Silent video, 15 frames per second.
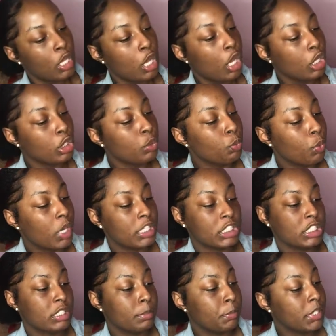You want
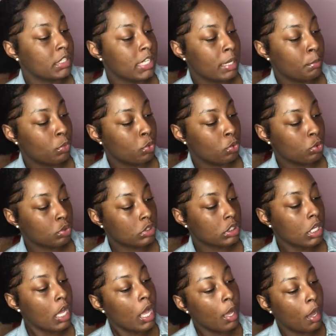shipping labels,
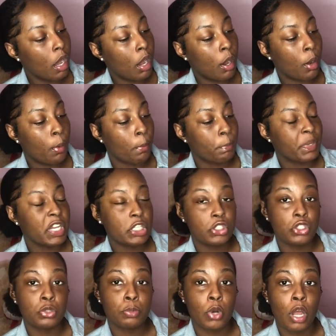
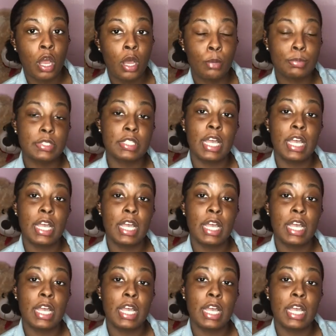picture props,